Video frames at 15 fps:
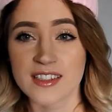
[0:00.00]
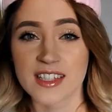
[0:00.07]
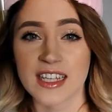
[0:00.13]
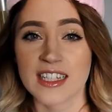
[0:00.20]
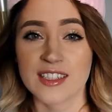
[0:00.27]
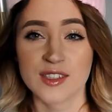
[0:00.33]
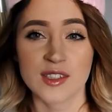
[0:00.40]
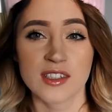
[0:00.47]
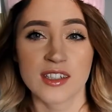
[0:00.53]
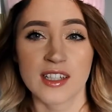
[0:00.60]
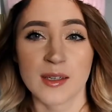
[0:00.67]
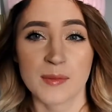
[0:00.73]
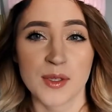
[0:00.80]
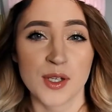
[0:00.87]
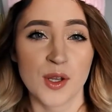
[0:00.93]
and you can
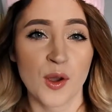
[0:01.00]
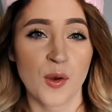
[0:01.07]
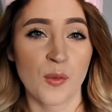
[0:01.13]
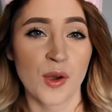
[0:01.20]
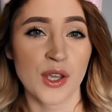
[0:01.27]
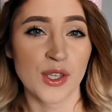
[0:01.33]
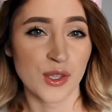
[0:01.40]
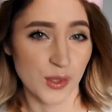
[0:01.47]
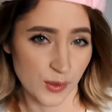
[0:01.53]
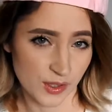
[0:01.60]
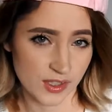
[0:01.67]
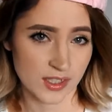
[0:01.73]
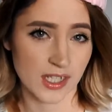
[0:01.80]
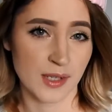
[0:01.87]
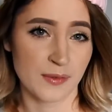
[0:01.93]
let me know what
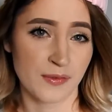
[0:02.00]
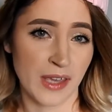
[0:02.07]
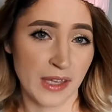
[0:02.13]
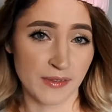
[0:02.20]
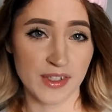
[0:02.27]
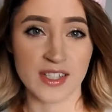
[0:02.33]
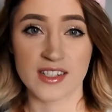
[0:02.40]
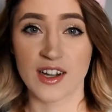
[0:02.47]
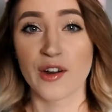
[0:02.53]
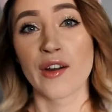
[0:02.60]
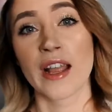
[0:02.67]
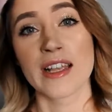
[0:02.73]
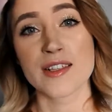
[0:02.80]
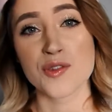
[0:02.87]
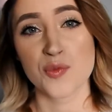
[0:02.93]
your top favorites are
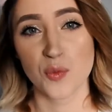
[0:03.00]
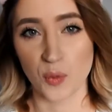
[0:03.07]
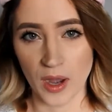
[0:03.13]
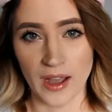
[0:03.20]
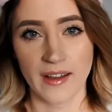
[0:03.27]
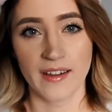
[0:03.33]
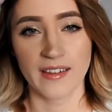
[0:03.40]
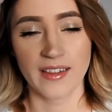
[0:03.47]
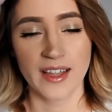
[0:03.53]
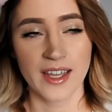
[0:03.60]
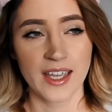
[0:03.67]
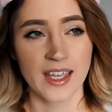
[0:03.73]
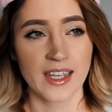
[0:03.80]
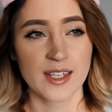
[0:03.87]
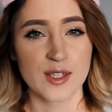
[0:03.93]
as well.
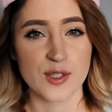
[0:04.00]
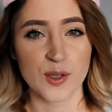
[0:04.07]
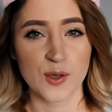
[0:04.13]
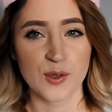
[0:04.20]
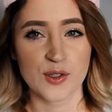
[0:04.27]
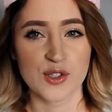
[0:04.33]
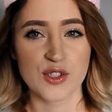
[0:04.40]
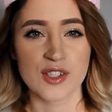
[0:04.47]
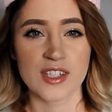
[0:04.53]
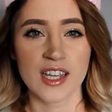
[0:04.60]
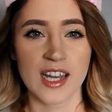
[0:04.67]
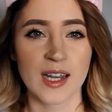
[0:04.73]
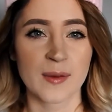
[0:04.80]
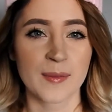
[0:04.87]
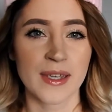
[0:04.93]
So just
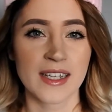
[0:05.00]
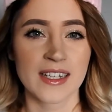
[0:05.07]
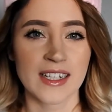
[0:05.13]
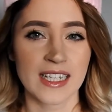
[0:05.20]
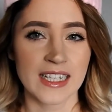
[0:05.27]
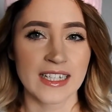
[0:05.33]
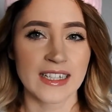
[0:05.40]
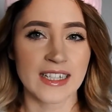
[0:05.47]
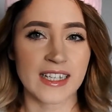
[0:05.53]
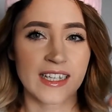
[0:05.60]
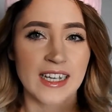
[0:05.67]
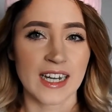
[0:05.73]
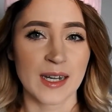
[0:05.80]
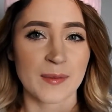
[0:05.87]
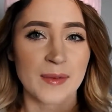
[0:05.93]
comment in the
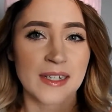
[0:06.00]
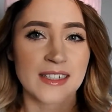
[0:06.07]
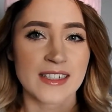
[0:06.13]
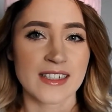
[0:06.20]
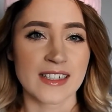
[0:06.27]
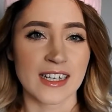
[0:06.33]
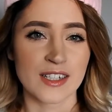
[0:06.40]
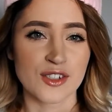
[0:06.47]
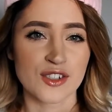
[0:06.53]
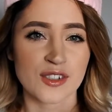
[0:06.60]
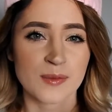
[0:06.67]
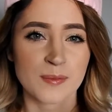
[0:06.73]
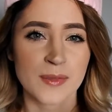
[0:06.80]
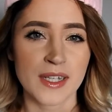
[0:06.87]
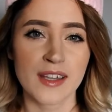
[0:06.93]
comment
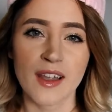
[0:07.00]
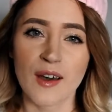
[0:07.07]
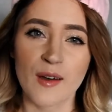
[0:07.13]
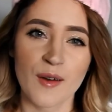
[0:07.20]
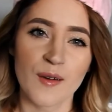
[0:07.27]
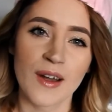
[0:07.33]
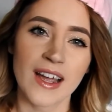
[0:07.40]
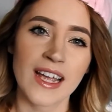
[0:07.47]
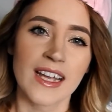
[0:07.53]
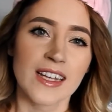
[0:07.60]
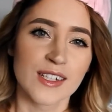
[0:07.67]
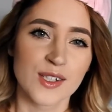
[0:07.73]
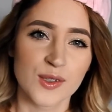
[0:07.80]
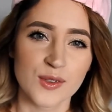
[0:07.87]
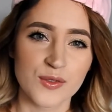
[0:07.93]
section below.
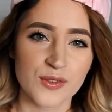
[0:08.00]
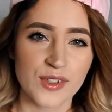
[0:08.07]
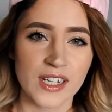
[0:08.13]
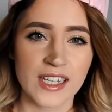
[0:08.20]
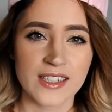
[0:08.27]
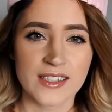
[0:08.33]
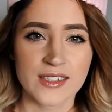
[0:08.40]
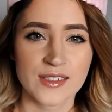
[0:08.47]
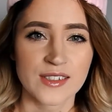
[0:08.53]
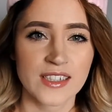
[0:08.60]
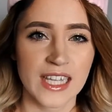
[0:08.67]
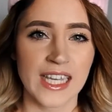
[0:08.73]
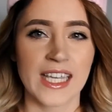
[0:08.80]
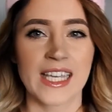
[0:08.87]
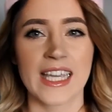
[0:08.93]
Don't forget to
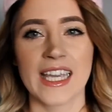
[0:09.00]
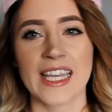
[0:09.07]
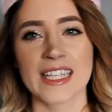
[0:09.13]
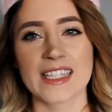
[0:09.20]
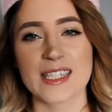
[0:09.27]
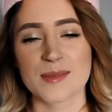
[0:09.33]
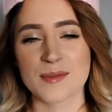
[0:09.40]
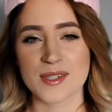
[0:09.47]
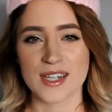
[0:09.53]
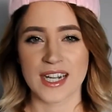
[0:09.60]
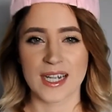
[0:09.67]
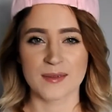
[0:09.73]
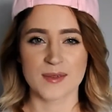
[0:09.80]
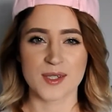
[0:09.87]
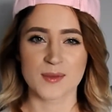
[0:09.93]
like and
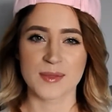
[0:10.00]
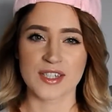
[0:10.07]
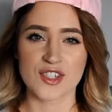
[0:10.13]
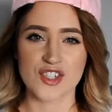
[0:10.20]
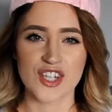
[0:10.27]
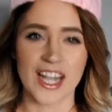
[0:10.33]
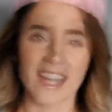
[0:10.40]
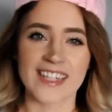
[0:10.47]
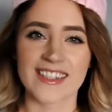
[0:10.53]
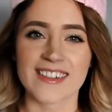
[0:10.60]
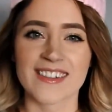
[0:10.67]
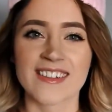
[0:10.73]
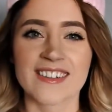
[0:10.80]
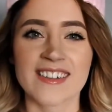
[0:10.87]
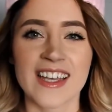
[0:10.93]
subscribe to my
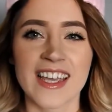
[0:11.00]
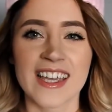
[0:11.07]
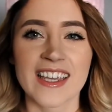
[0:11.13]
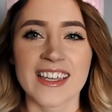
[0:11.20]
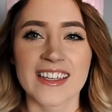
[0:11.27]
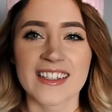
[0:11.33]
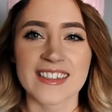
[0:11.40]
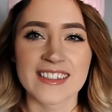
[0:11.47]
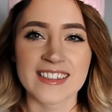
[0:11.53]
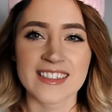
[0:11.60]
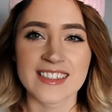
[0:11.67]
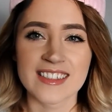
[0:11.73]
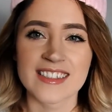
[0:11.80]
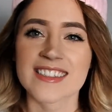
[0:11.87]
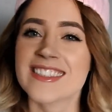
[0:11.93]
channel, and
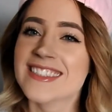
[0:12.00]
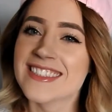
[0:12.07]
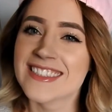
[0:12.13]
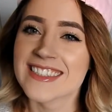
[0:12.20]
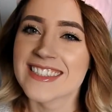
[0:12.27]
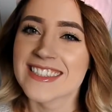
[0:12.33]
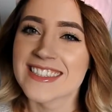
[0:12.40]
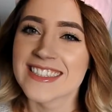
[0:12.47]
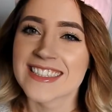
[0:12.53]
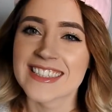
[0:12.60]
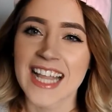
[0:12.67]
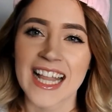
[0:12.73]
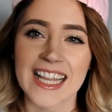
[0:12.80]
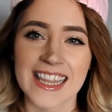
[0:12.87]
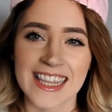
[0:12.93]

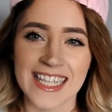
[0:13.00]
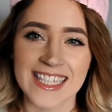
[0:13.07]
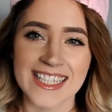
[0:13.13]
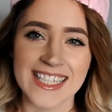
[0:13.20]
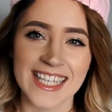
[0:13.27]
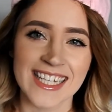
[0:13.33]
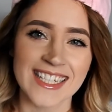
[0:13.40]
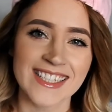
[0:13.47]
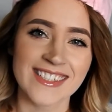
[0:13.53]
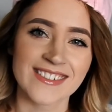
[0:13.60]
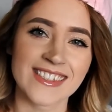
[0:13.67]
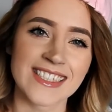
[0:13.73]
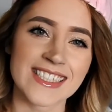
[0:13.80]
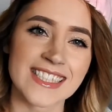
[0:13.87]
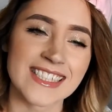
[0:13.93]
let's get into
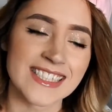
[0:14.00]
it.